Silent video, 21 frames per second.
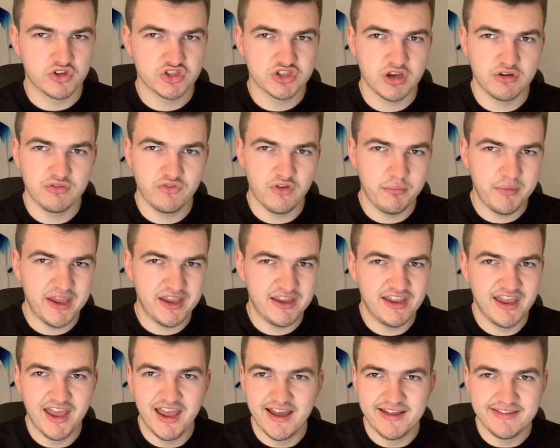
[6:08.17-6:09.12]
So for me,
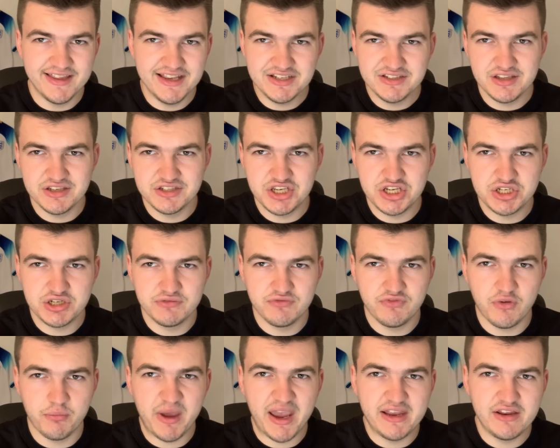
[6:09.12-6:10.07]
this decision
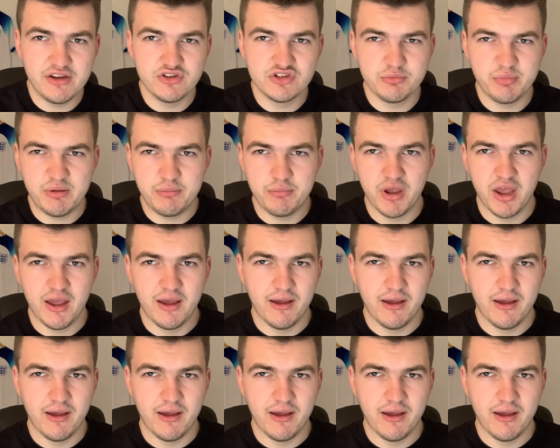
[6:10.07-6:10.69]
for Mainoo to be